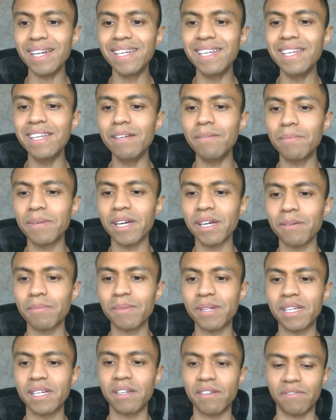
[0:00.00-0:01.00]
Email
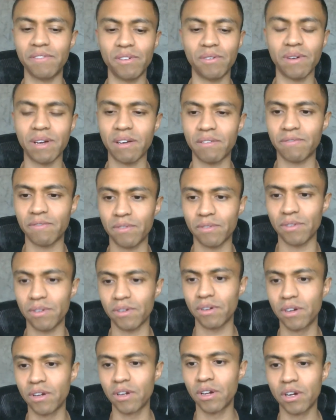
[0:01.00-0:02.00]
me if you have
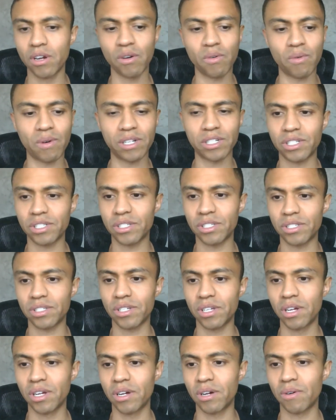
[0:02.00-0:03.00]
further questions
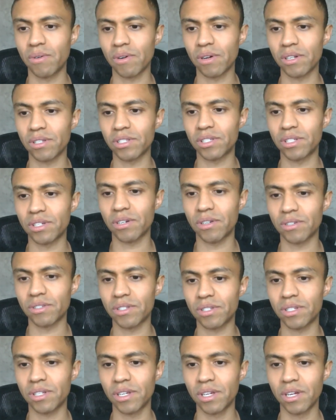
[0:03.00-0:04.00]
or
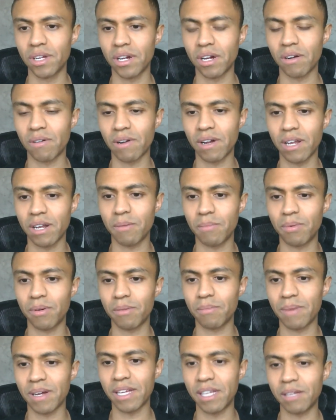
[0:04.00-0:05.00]
concerns. All right, I'm
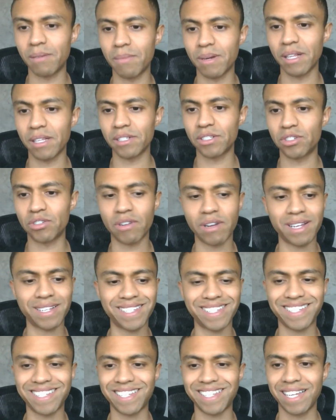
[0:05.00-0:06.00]
putting my email
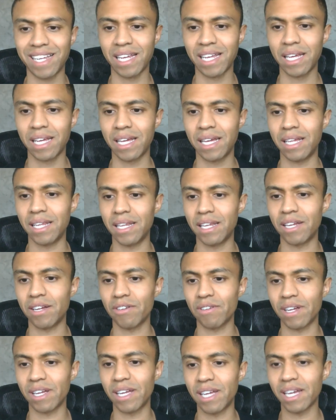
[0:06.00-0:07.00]
address in
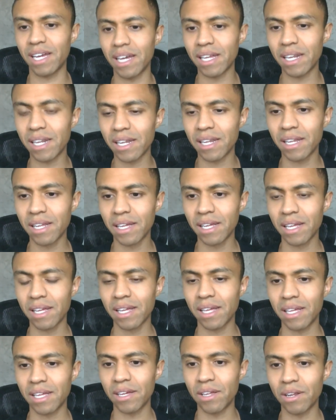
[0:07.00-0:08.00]
here again.
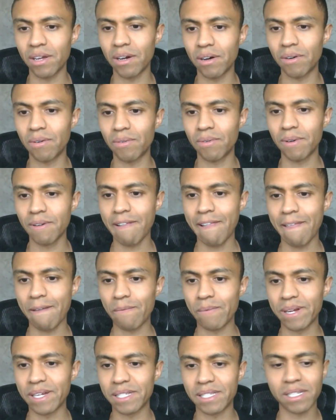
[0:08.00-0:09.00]
You know,
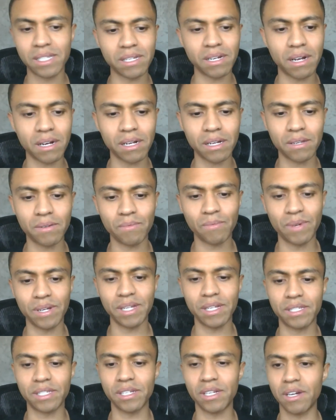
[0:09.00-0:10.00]
we get to talking, we
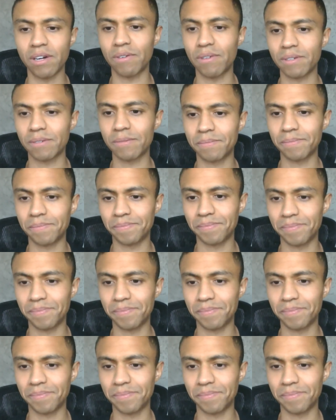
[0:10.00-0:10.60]
get to going.